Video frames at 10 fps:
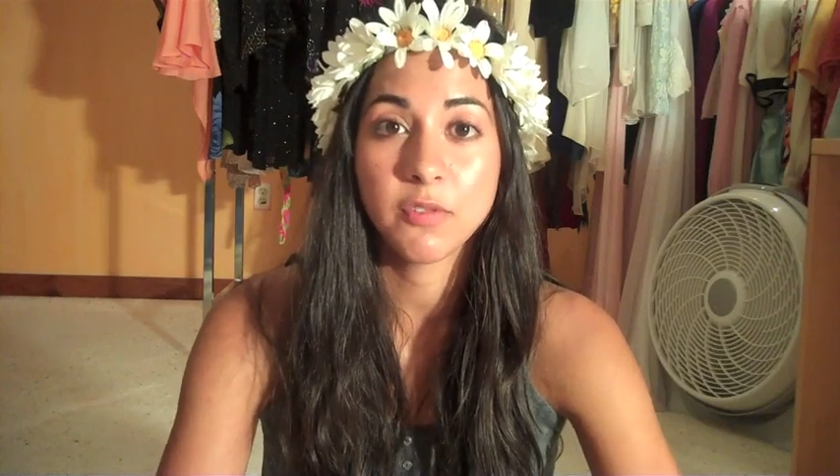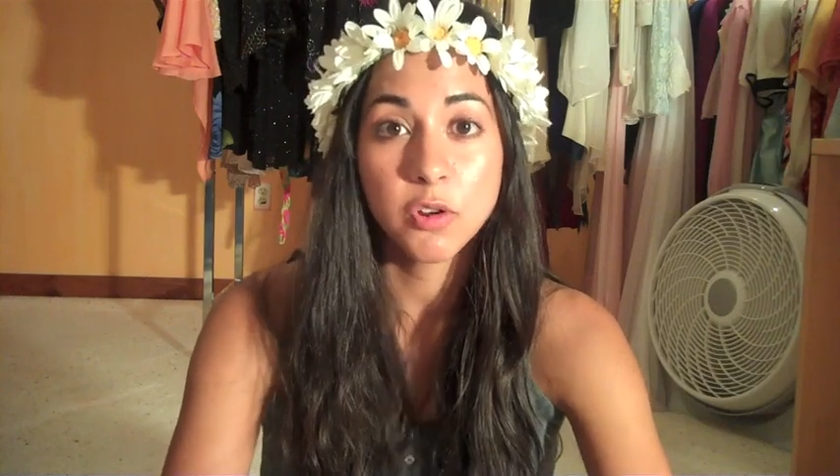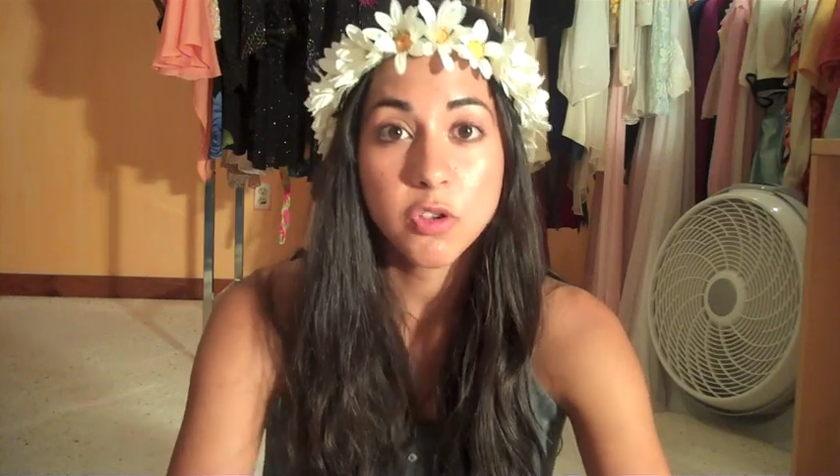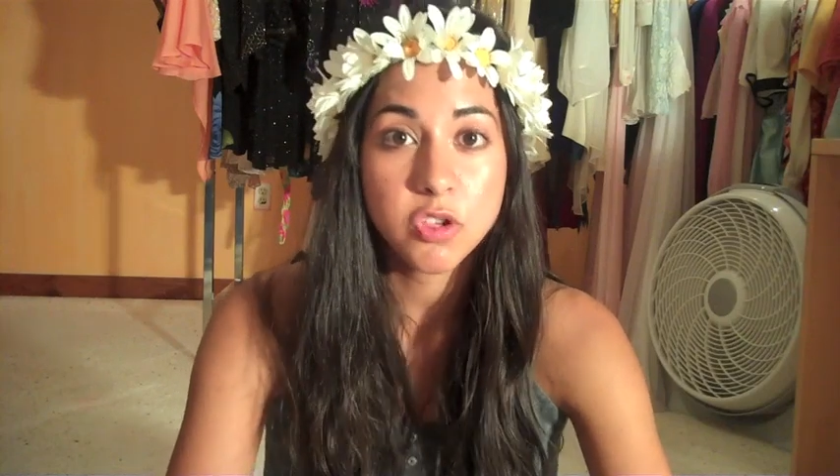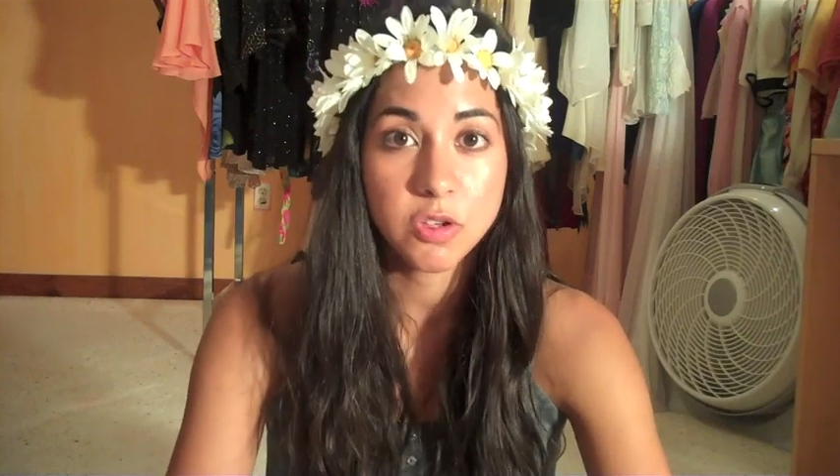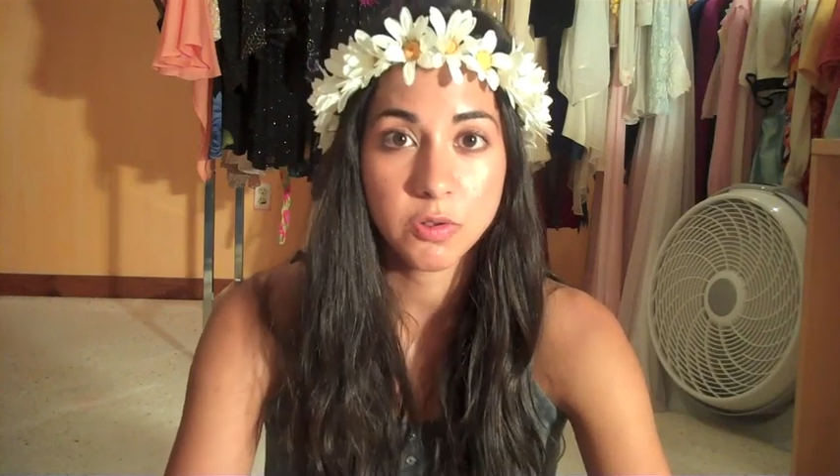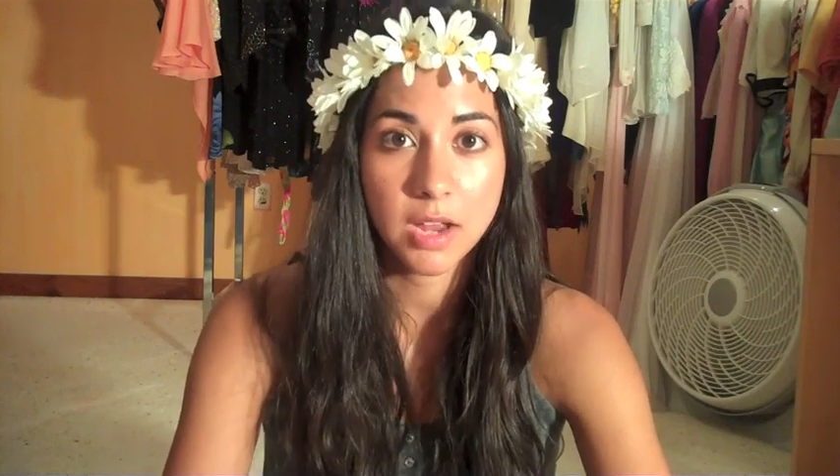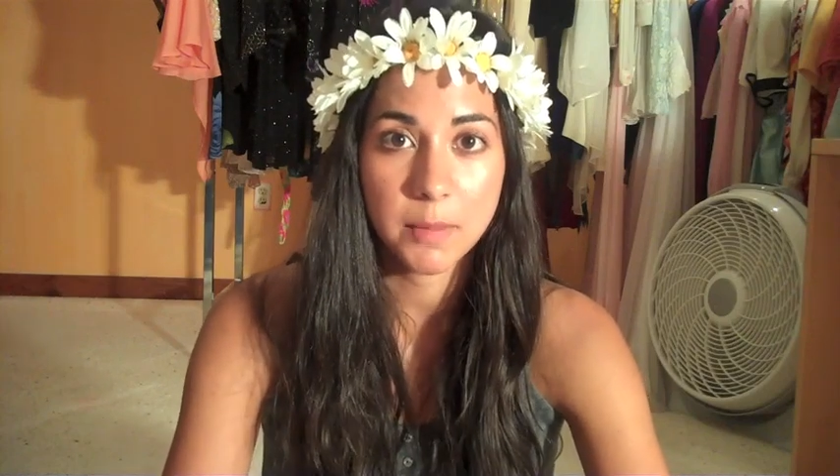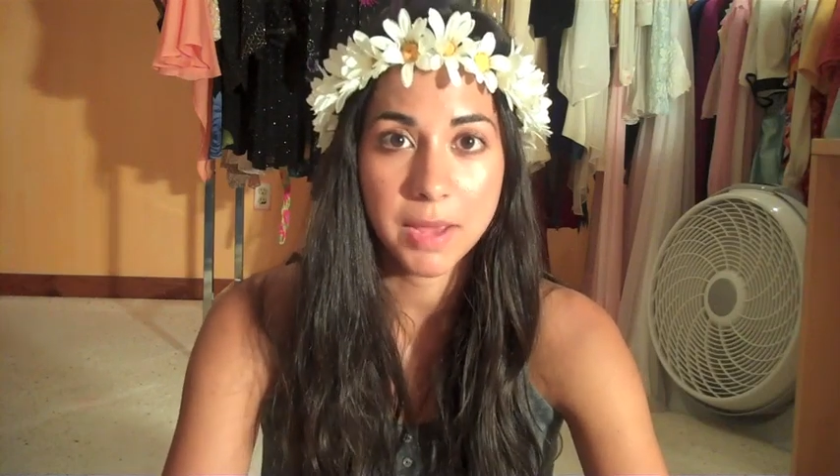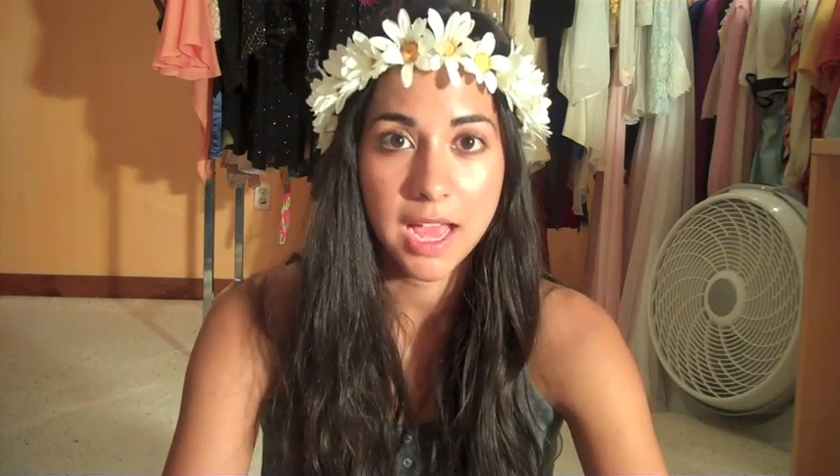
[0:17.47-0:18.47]
photo shoot
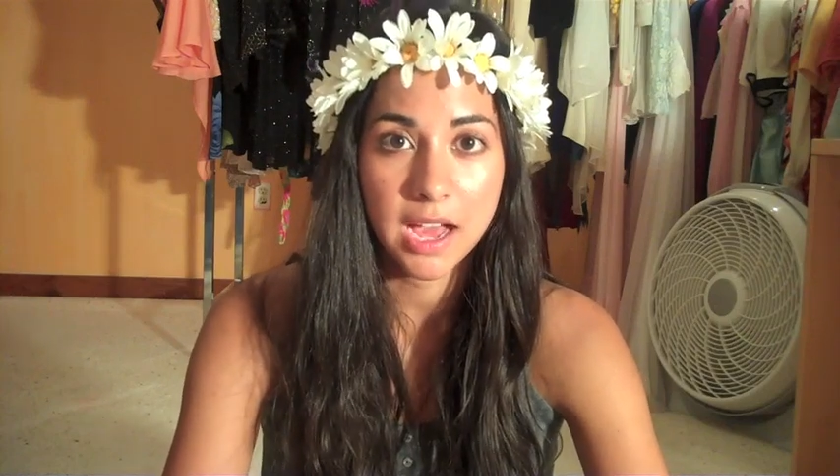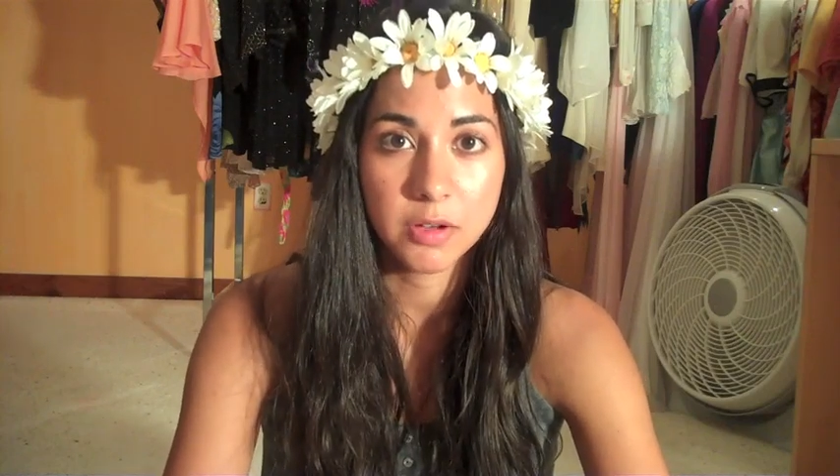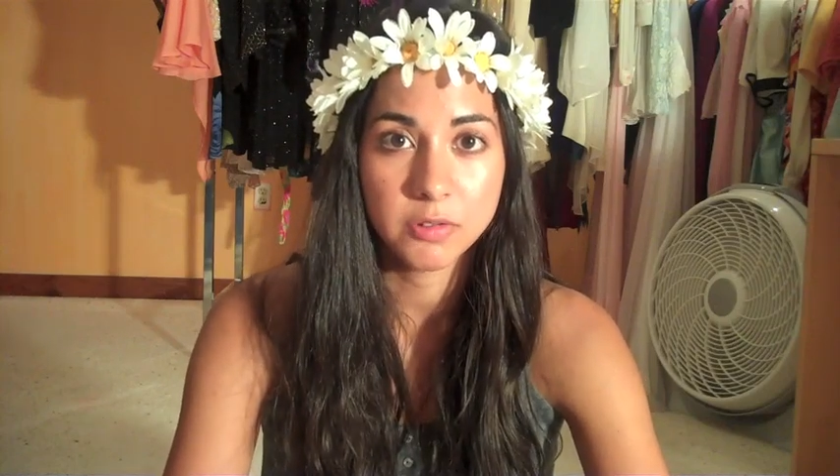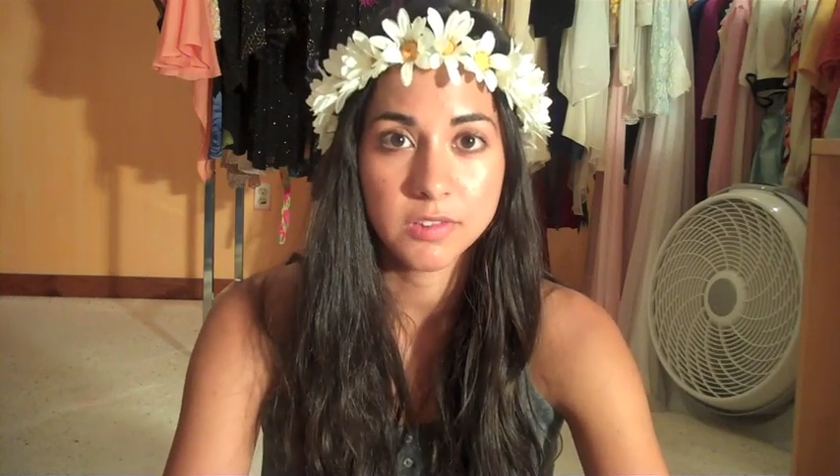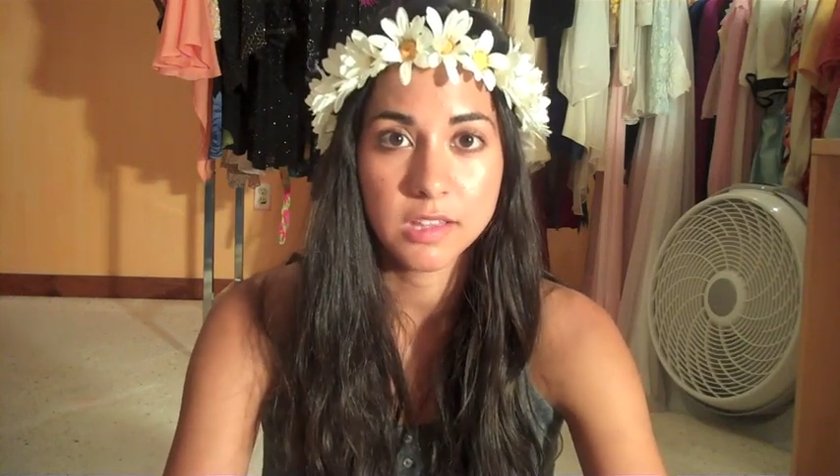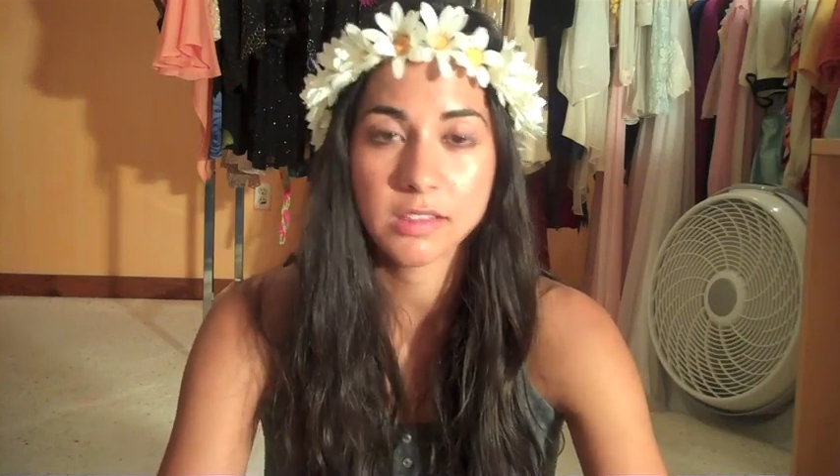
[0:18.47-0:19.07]
at my house,